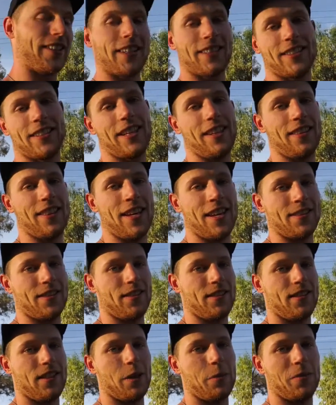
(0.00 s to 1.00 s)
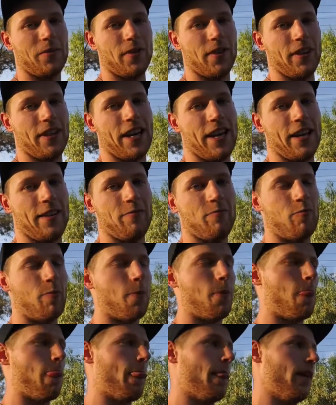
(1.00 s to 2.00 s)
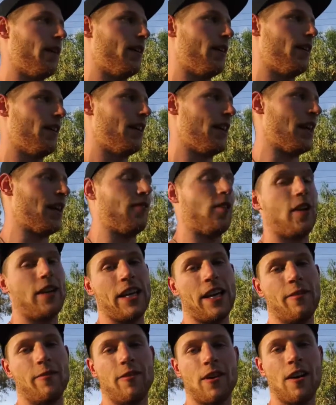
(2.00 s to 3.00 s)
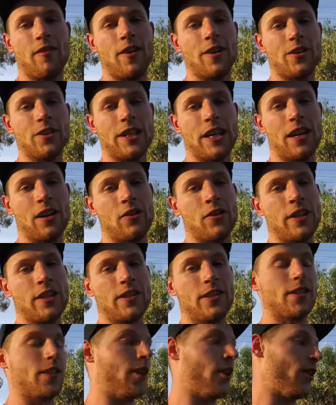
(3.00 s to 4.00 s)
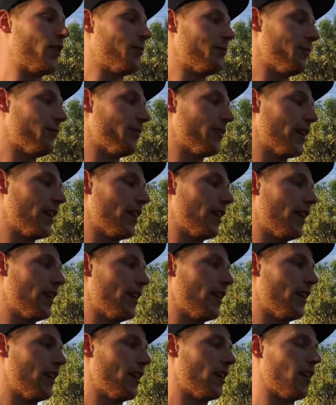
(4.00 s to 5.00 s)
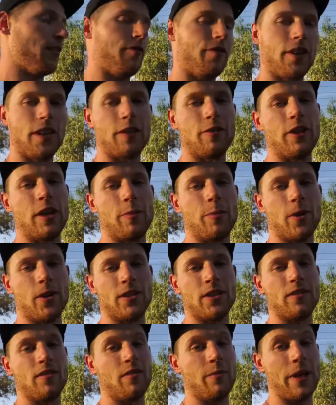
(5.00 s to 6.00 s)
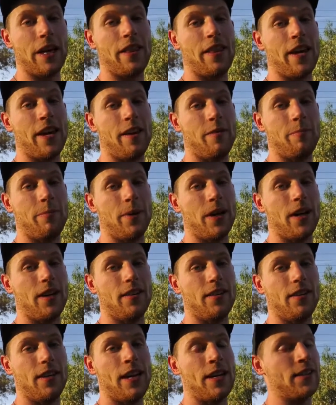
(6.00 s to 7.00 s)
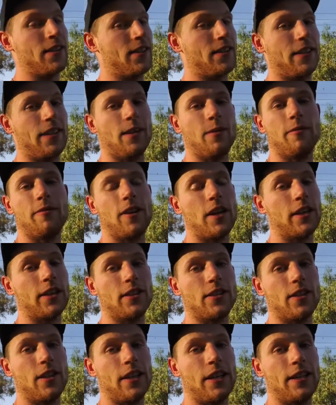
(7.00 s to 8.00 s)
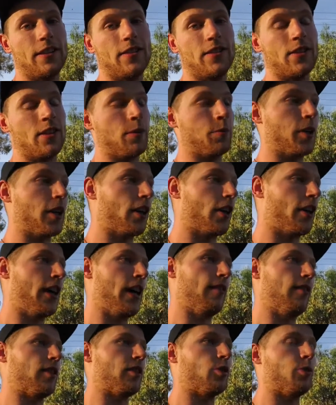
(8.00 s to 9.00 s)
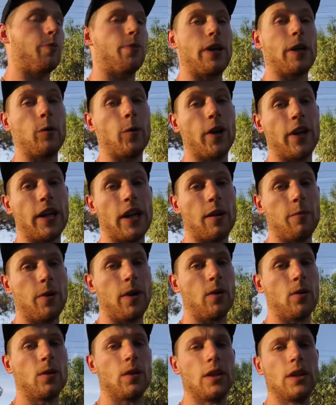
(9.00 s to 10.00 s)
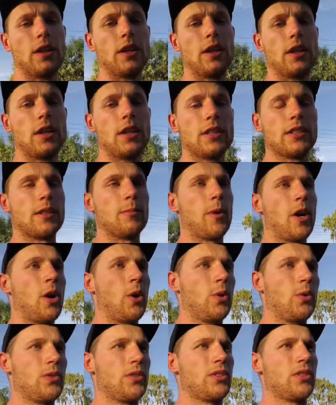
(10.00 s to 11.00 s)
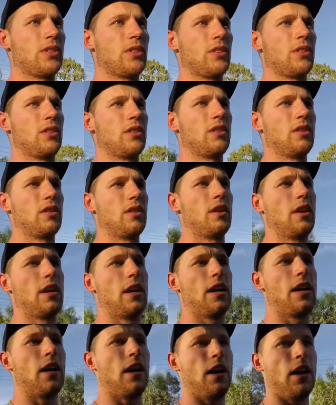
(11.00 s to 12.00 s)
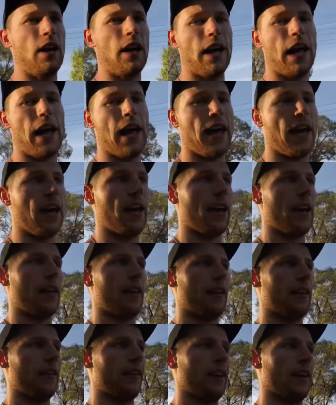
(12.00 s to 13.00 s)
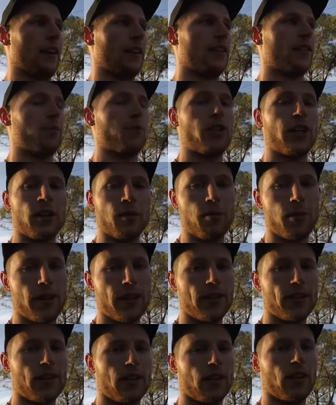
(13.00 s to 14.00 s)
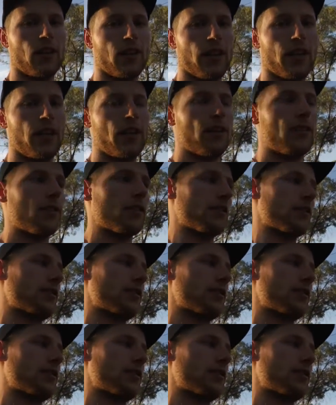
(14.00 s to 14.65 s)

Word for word: 16,000 steps for the day and I've only had 500 calories so I'm feeling really positive about that but as I said I'm fucking tired so I'm gonna go have a good pre-workout meal some oats and uh, some chicken breasts that I got there